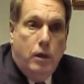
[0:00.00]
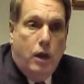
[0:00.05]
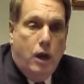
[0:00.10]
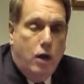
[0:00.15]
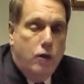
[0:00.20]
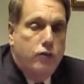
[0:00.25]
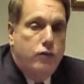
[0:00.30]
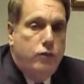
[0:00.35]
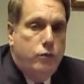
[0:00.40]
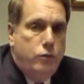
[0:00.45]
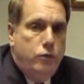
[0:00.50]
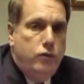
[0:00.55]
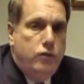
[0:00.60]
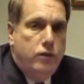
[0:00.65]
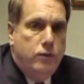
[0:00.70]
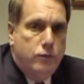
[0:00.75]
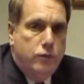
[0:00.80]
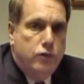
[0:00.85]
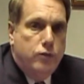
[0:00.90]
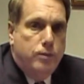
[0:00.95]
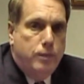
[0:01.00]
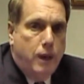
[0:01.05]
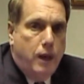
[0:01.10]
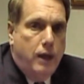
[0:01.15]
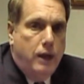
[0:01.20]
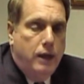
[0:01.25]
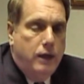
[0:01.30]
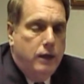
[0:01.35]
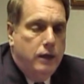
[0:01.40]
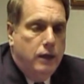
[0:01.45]
But our students have
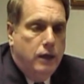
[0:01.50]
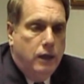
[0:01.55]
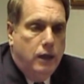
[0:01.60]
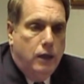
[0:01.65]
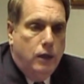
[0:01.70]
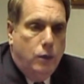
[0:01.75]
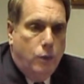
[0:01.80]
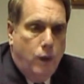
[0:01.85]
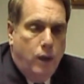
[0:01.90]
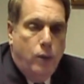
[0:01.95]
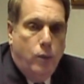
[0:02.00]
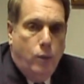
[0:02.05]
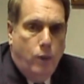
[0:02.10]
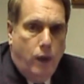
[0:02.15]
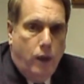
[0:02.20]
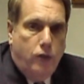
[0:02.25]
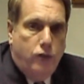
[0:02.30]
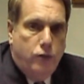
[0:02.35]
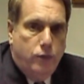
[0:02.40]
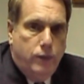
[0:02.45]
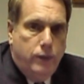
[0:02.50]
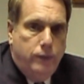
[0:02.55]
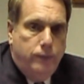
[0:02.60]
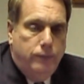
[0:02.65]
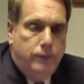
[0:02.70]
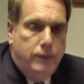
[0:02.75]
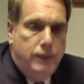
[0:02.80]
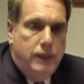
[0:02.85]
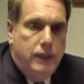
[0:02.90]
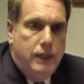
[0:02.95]
responded quite well to it.
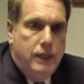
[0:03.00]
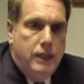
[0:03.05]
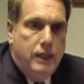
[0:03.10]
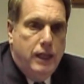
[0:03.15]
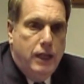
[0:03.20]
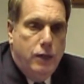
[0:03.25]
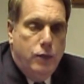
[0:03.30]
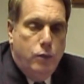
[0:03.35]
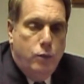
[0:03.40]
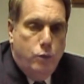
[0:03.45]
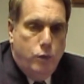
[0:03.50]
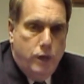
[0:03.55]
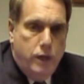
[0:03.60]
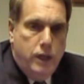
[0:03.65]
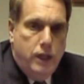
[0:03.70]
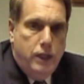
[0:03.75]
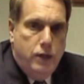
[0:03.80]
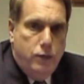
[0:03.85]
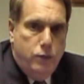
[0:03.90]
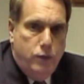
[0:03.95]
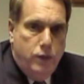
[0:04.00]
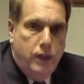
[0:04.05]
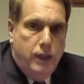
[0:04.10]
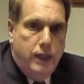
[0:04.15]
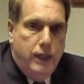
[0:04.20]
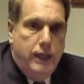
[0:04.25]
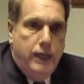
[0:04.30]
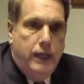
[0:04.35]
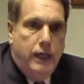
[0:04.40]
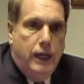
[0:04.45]
They
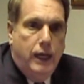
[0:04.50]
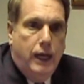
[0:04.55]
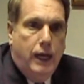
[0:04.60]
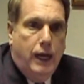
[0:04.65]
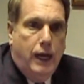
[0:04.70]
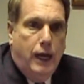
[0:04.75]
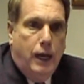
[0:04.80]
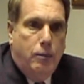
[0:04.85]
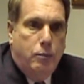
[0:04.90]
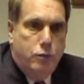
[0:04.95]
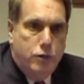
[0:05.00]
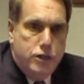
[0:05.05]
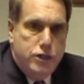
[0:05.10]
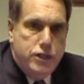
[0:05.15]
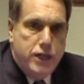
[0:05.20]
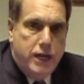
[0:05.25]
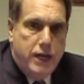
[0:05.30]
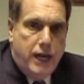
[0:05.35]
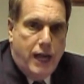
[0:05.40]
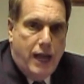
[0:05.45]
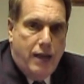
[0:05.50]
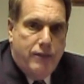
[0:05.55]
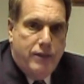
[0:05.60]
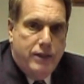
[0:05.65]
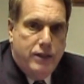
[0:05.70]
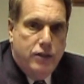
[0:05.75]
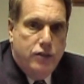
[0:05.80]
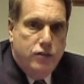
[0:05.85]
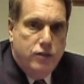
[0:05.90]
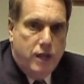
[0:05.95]
really appreciate
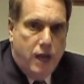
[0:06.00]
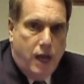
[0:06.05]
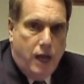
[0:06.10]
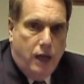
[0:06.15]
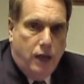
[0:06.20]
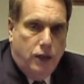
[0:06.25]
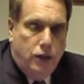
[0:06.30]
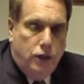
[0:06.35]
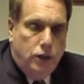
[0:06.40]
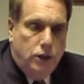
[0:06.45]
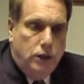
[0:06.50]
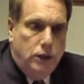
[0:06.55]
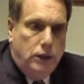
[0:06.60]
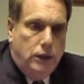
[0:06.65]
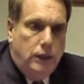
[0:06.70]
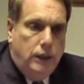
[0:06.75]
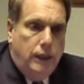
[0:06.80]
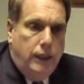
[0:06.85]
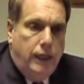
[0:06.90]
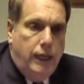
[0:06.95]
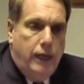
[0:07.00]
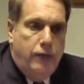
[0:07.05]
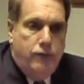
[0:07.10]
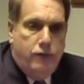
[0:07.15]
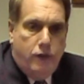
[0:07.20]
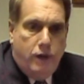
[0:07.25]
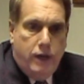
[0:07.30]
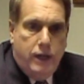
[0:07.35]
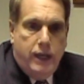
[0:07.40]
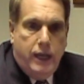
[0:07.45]
having this knowledge. And
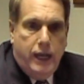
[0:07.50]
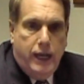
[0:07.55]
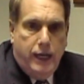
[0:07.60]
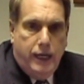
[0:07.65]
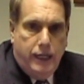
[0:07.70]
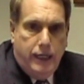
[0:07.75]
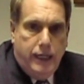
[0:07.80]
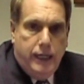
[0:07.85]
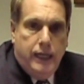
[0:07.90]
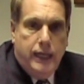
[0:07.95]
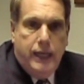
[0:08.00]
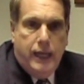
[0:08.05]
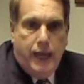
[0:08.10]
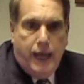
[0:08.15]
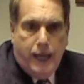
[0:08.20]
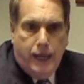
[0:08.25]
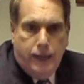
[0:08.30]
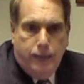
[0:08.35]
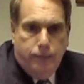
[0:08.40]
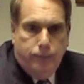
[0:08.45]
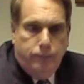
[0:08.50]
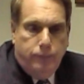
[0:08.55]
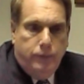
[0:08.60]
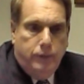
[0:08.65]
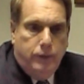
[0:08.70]
very candidly, again,